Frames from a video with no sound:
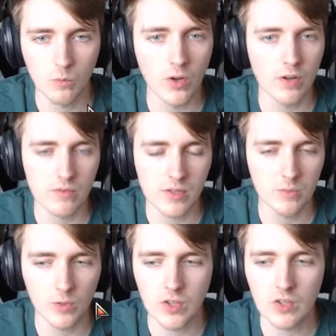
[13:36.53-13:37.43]
What of it?
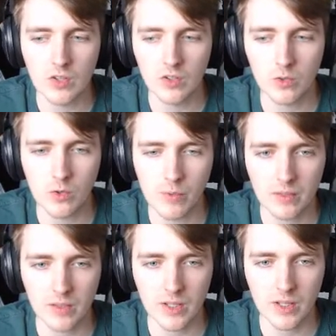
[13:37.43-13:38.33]
What are you going to do about
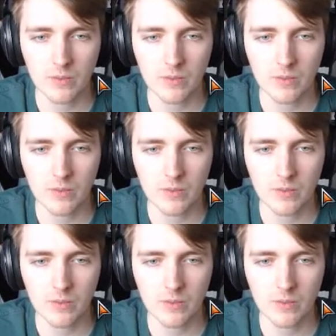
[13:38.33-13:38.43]
that?